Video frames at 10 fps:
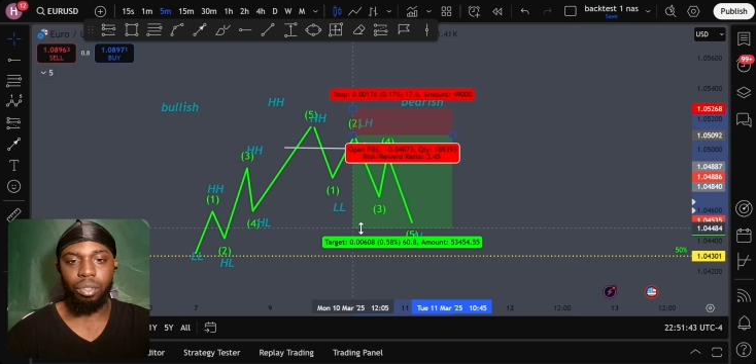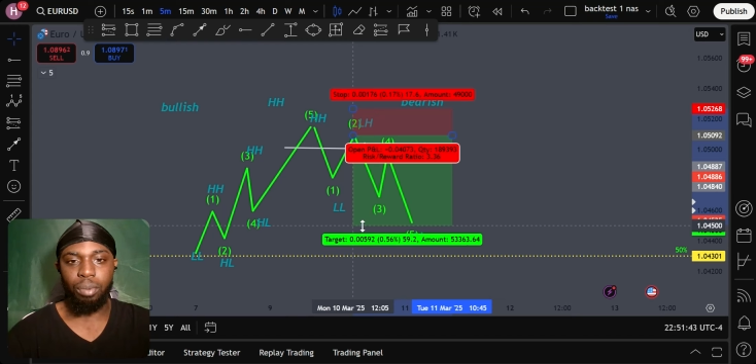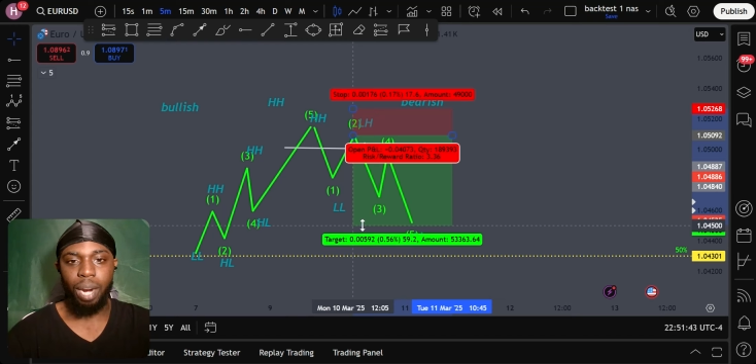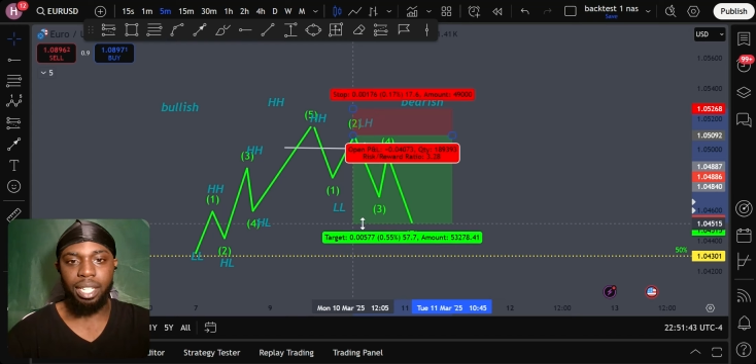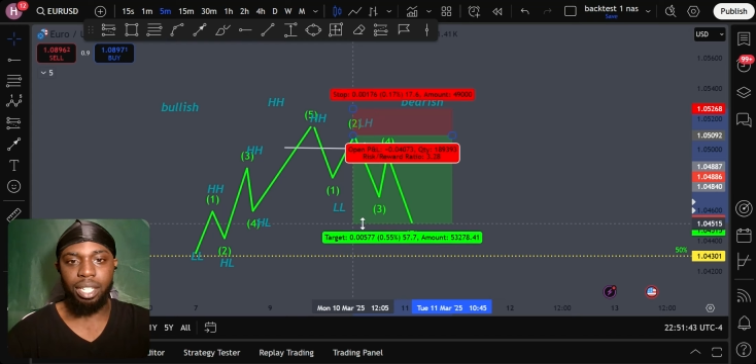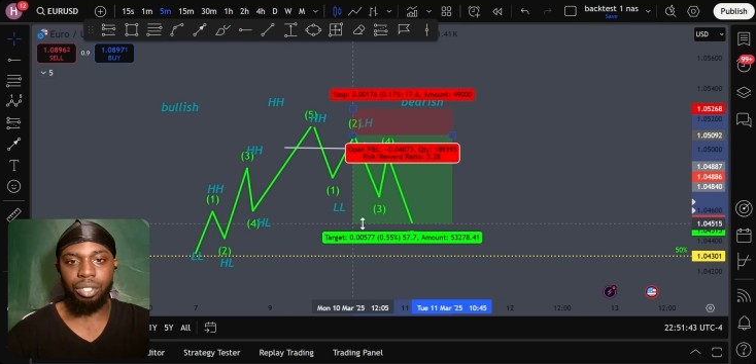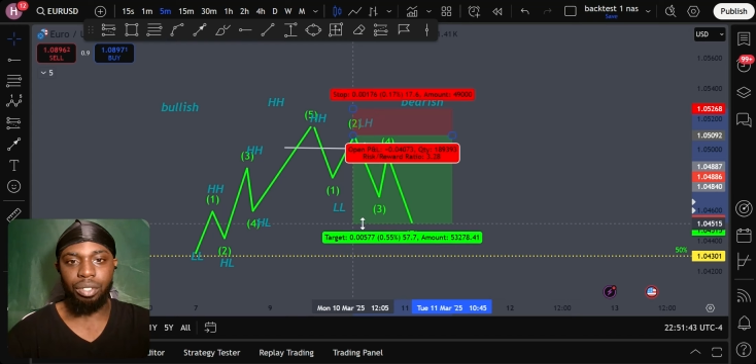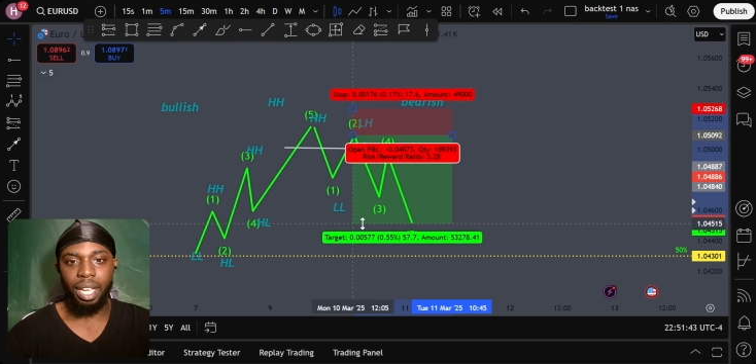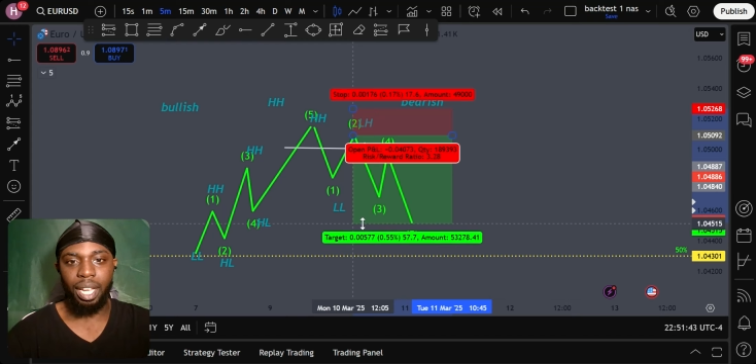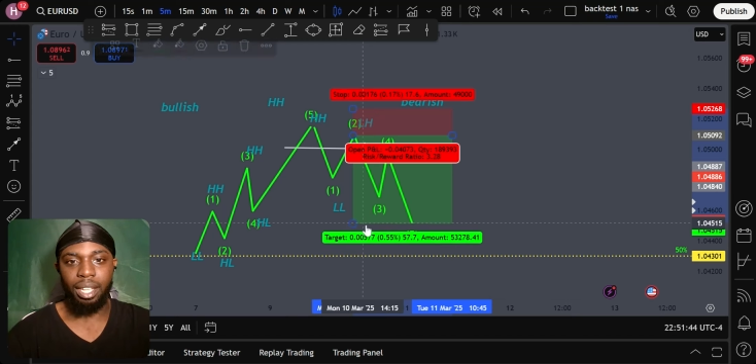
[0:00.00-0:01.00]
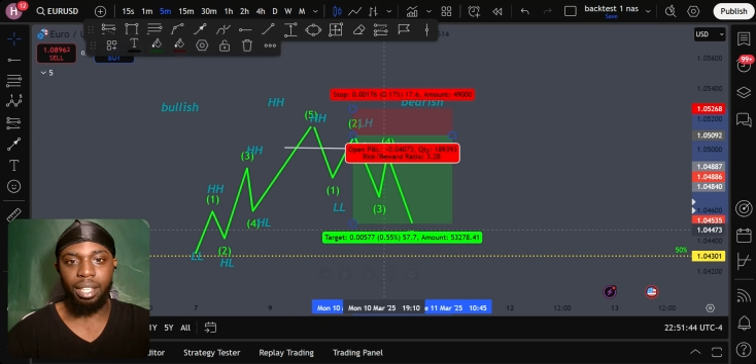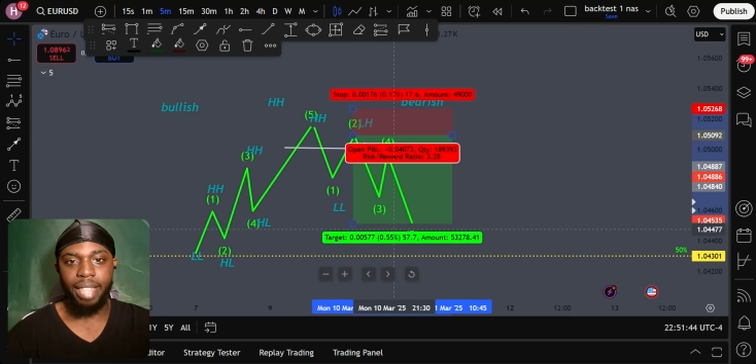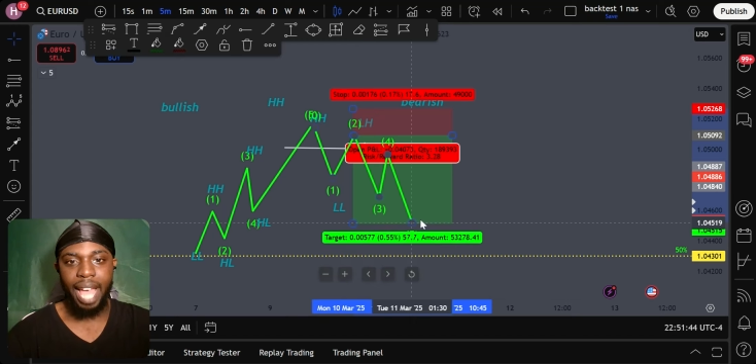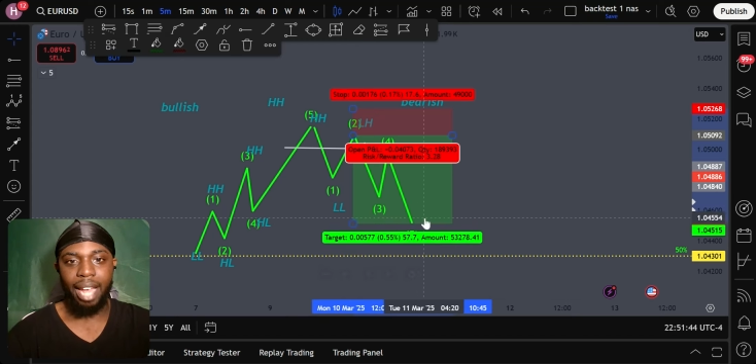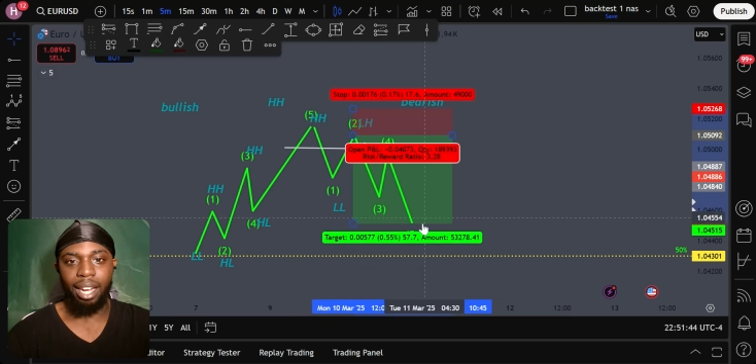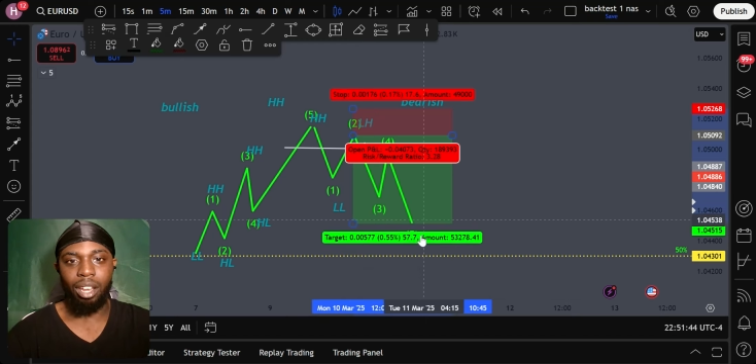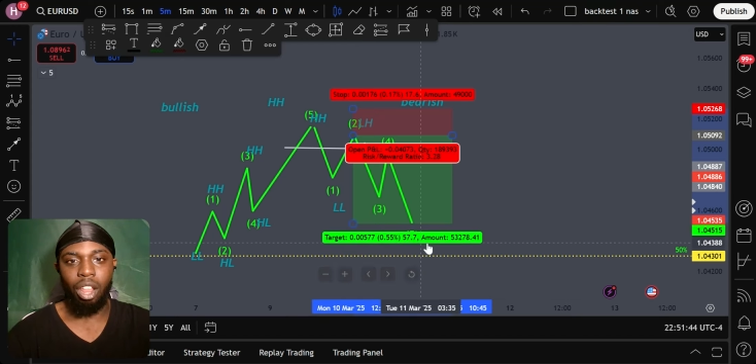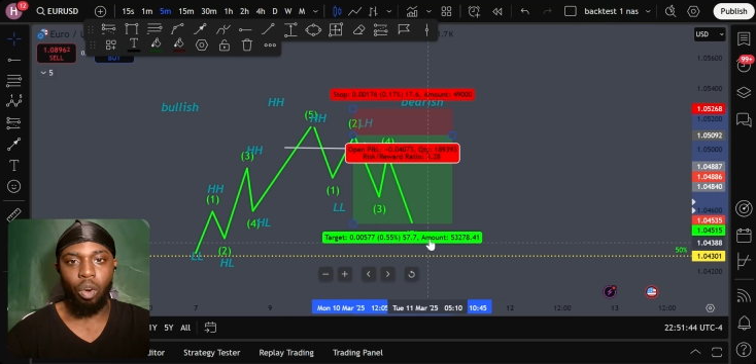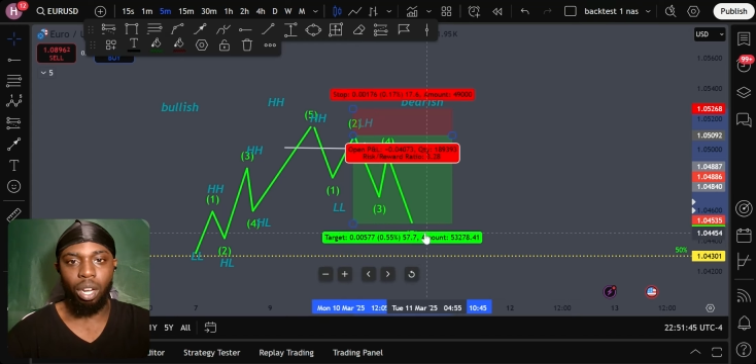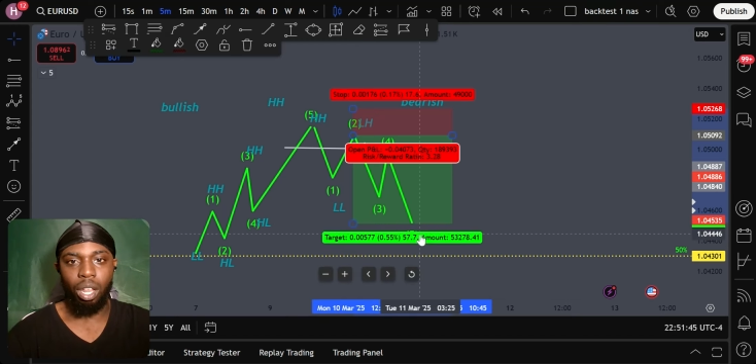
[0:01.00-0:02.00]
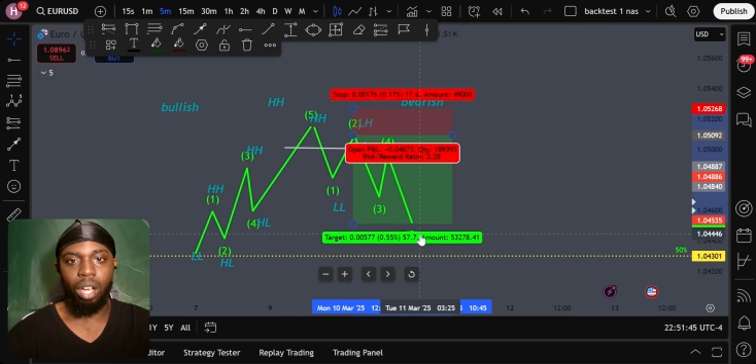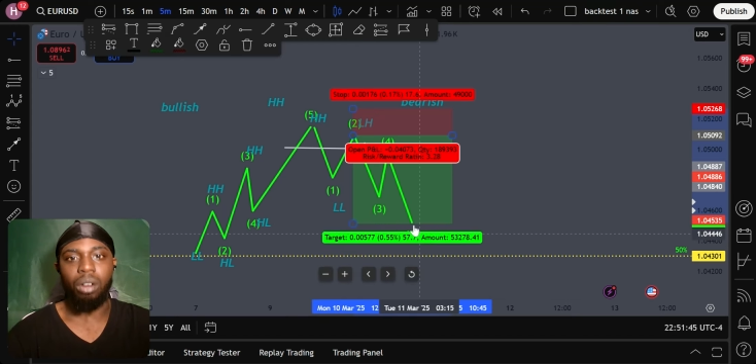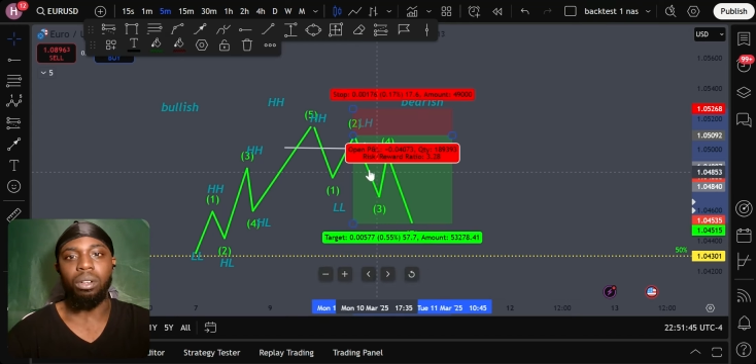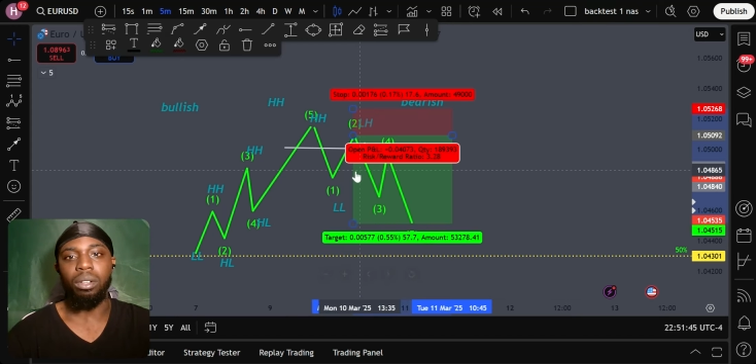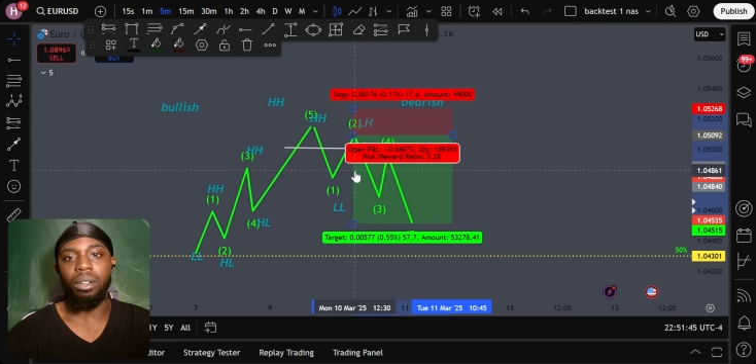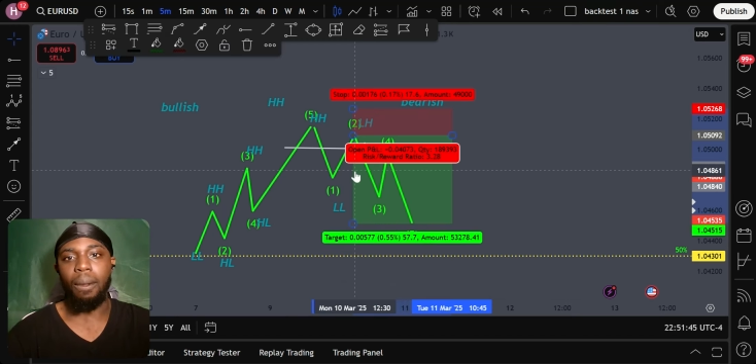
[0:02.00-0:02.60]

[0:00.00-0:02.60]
price to create that lower low.